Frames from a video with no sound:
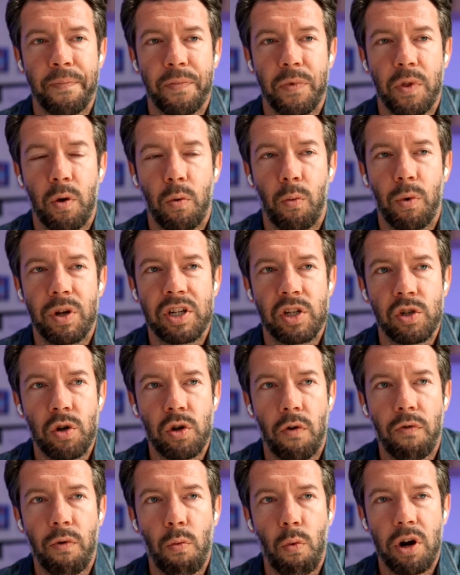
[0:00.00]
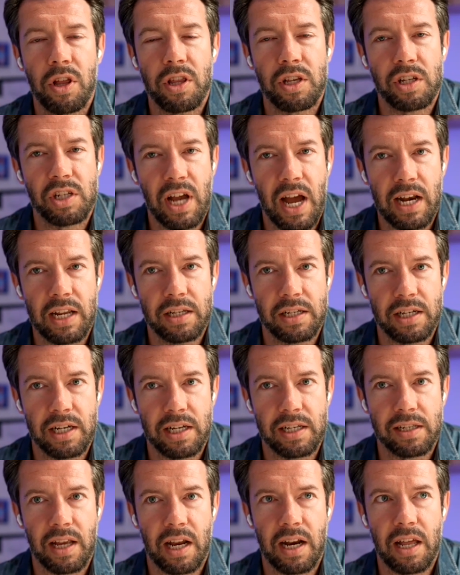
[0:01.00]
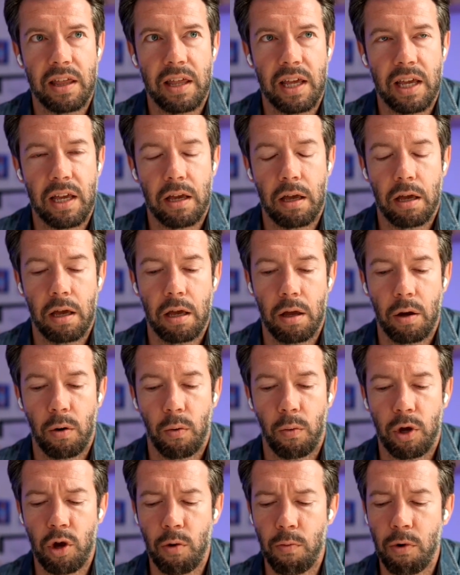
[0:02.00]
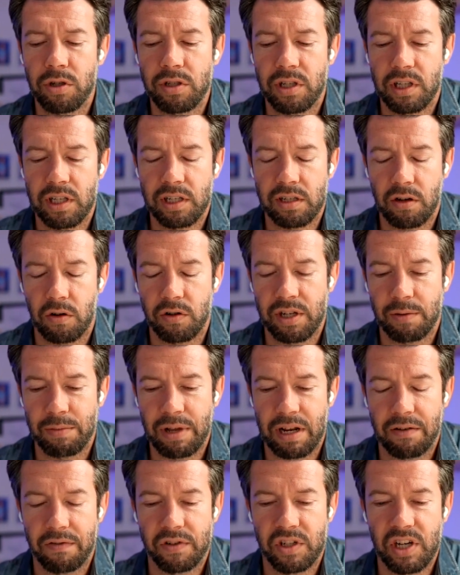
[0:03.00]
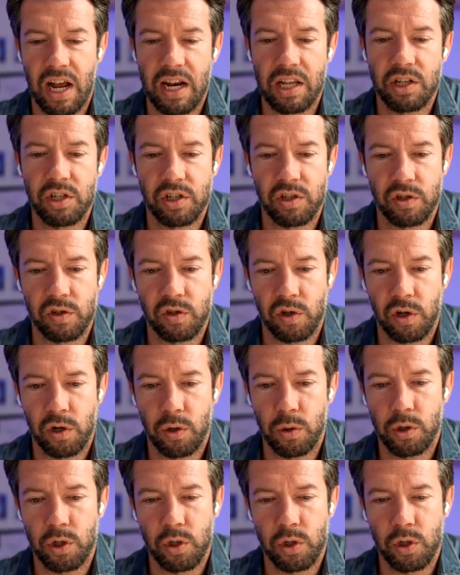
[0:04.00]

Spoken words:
Which is often one of the challenges. And I think we come on to this concept then of challenges and solutions.